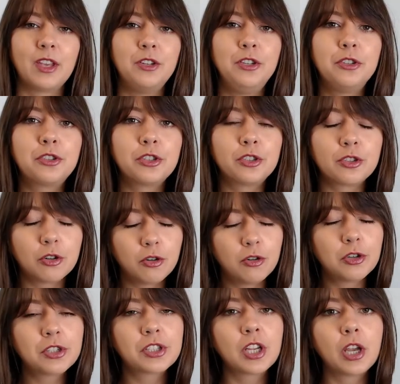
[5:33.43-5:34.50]
You should
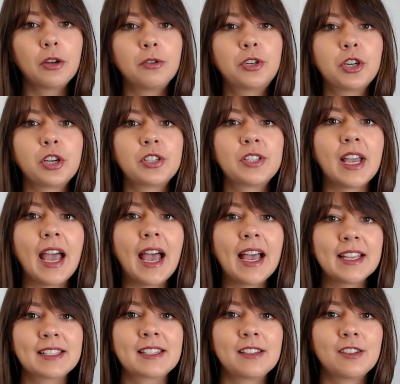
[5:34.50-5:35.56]
also just
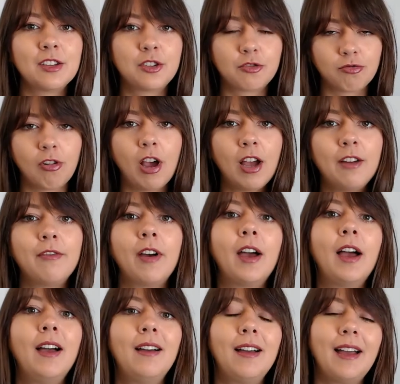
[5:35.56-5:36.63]
ask the
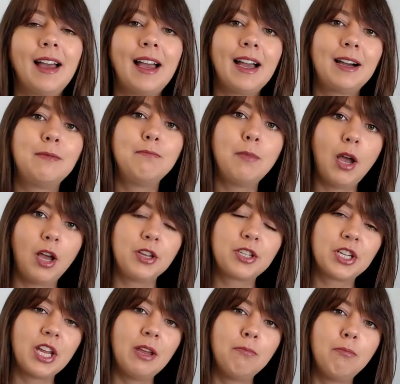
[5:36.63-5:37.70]
driver how
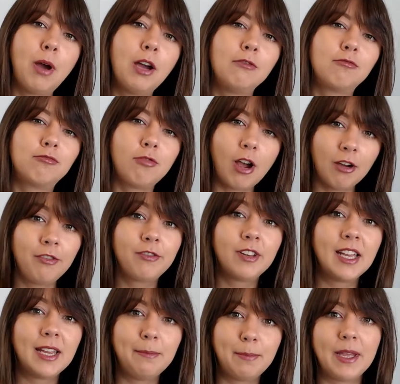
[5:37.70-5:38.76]
much it might
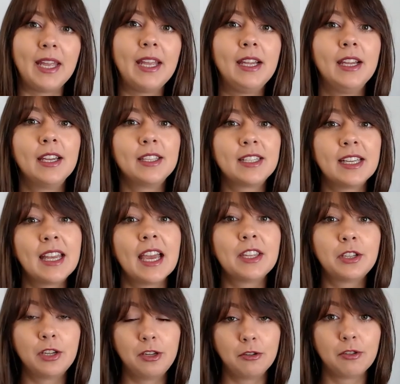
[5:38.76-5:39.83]
roughly be to
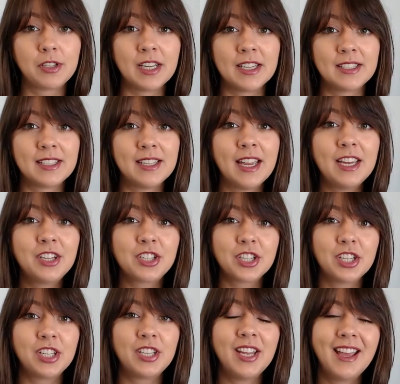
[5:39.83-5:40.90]
get to your
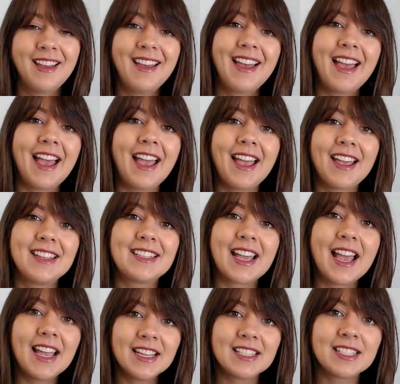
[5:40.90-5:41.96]
destination and
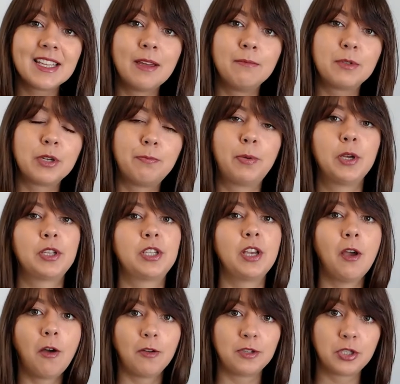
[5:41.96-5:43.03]
ask them to put
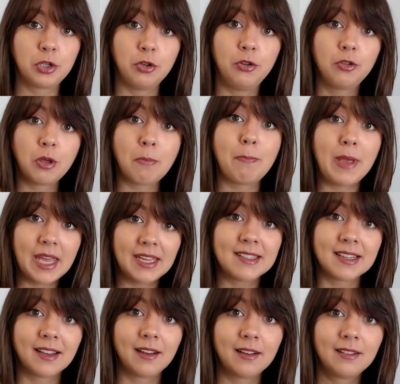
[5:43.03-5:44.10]
it onto the
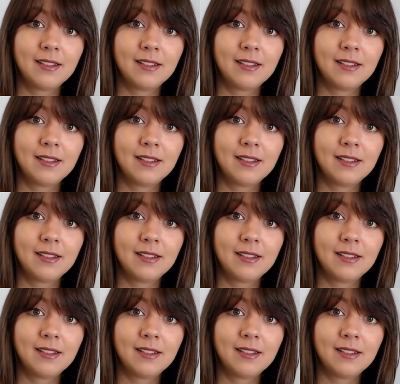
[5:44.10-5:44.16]
meter.